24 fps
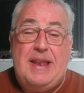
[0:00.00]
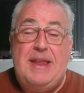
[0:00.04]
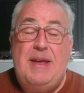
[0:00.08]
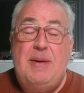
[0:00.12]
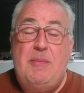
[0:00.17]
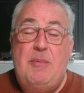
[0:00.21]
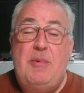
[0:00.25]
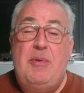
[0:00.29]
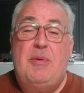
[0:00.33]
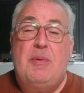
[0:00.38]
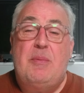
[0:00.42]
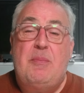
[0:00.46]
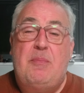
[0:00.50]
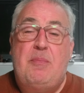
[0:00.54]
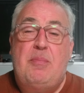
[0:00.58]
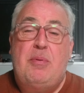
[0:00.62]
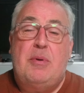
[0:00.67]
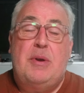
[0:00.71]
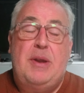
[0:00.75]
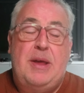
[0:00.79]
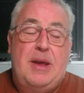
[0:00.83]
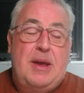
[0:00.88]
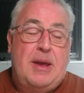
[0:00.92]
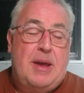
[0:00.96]
it was
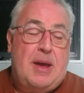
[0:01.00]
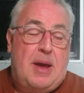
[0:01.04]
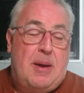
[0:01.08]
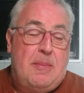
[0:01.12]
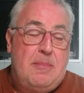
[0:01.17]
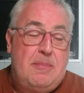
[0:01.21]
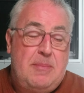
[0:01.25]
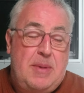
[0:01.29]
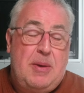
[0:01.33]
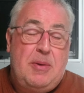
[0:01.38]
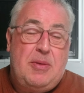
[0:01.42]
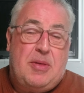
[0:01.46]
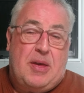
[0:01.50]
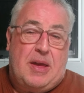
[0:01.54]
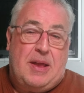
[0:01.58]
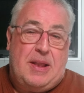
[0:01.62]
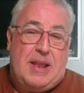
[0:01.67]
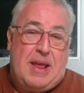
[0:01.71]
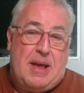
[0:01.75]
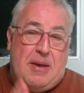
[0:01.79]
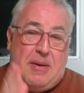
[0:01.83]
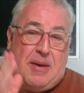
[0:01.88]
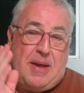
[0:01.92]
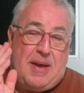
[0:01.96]
pretty
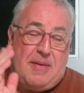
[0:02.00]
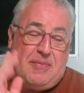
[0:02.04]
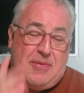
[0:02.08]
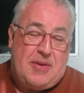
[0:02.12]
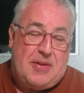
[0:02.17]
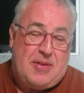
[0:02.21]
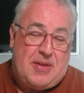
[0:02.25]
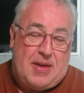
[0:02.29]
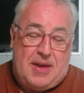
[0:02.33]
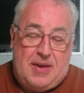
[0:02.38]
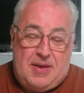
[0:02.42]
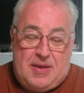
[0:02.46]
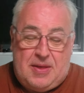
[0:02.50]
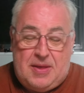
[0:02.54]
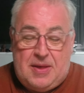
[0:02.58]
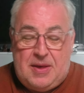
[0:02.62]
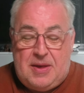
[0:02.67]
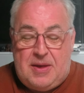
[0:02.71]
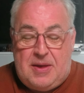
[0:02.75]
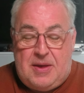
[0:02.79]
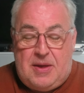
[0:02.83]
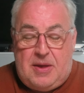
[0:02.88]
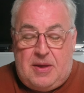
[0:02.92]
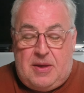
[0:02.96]
amusing. Now, I have to say
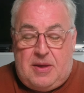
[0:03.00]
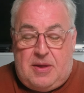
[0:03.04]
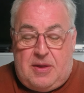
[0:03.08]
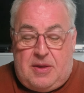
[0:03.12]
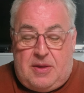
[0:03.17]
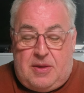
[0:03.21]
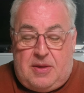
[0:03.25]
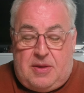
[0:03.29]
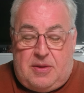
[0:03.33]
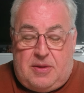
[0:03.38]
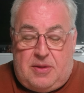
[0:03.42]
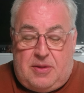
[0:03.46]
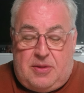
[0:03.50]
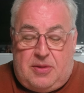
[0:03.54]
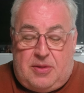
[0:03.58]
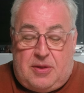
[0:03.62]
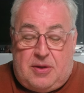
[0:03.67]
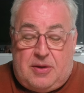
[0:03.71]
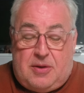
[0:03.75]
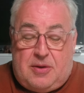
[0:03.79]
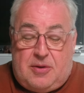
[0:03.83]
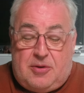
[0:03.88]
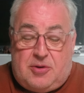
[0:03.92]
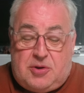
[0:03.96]

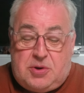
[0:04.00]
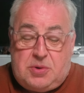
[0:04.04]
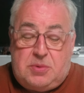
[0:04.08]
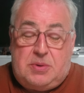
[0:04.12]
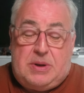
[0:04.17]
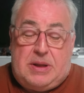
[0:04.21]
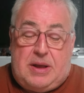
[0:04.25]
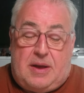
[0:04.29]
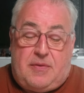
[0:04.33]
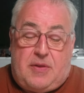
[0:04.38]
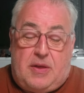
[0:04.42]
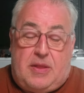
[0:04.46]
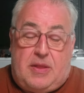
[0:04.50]
that shortly after